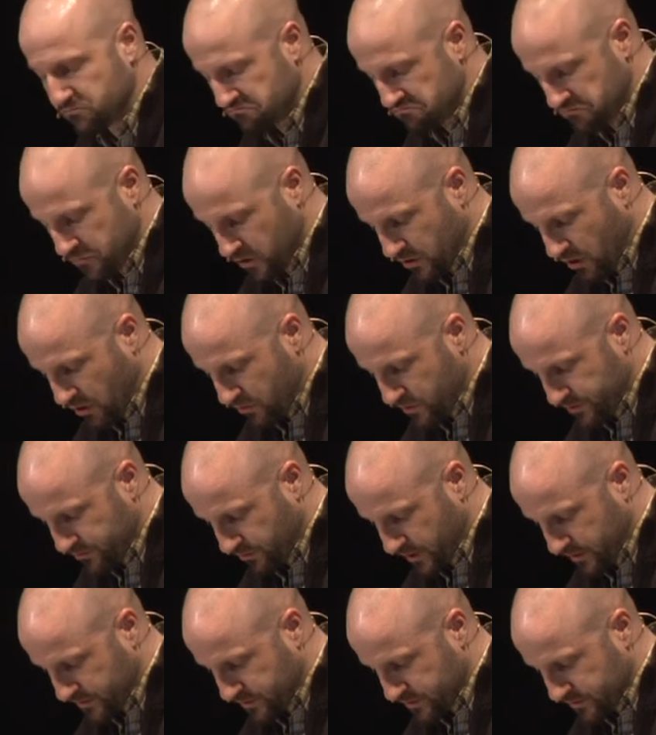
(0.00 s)
You're always
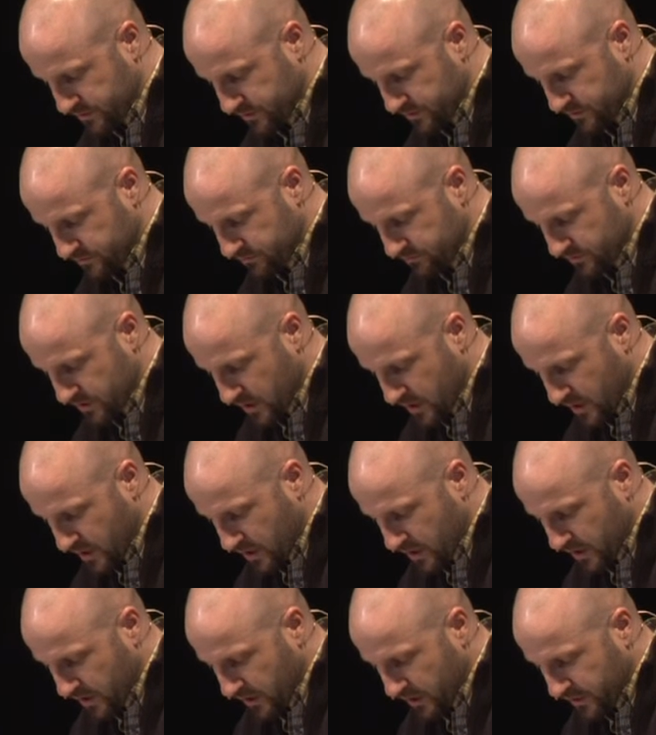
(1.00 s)
righteous.
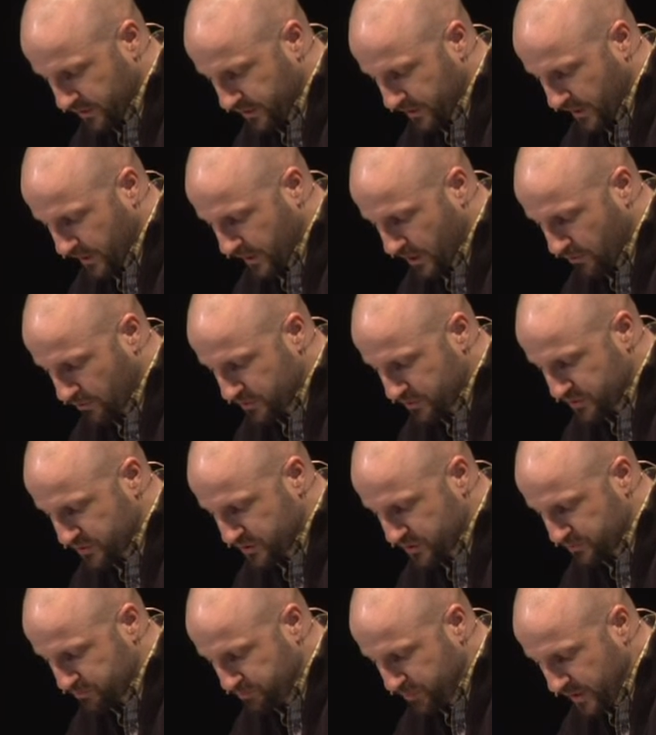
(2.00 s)
Yet I would
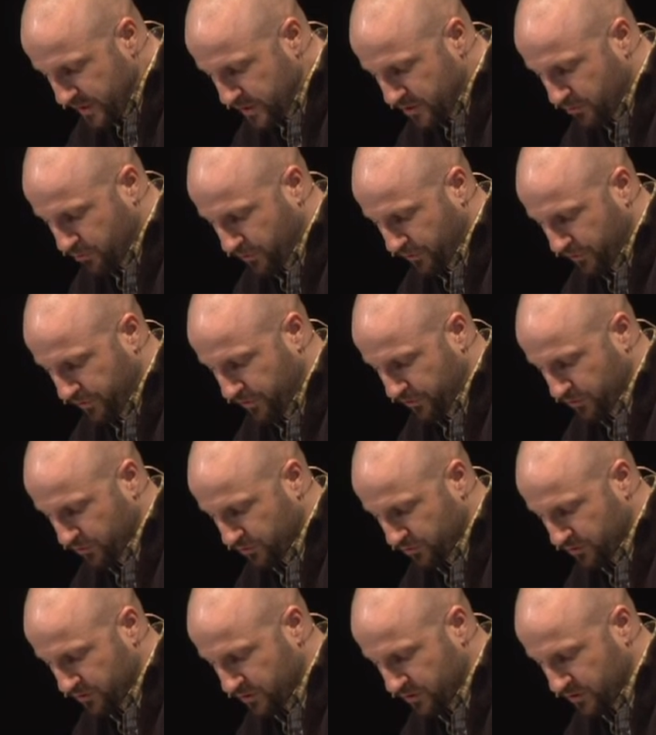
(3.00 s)
speak with
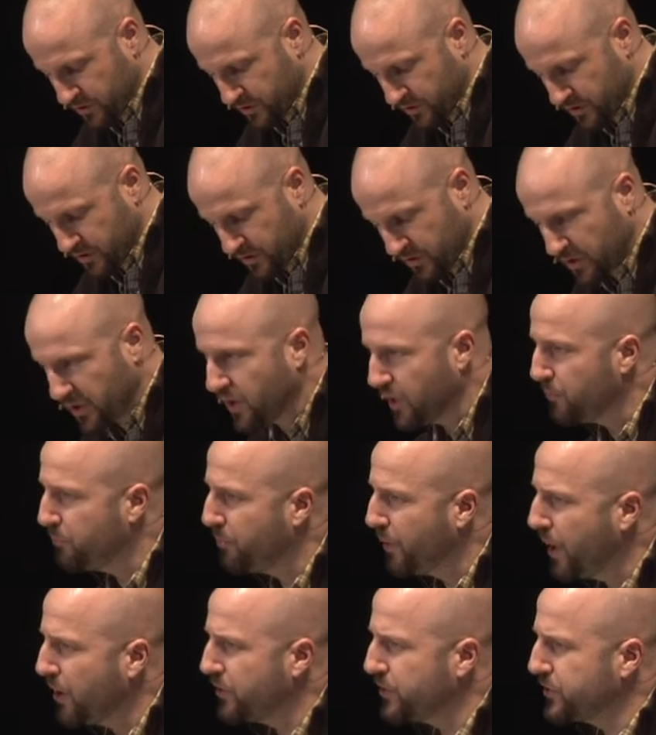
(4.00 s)
you
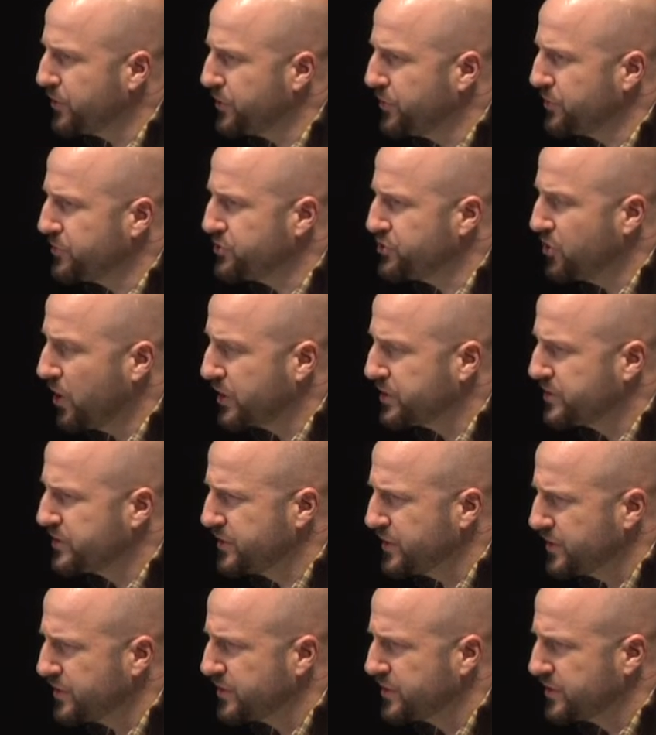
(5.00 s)
about your
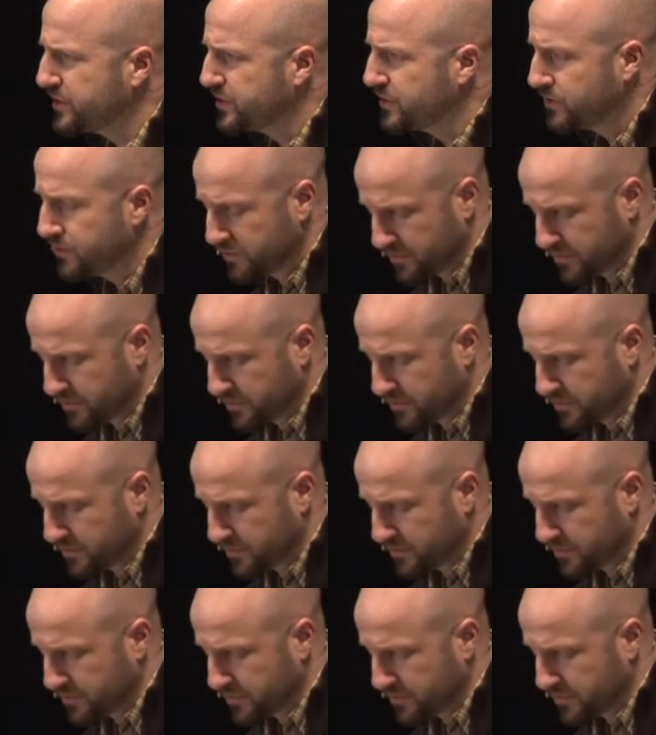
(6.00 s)
justice.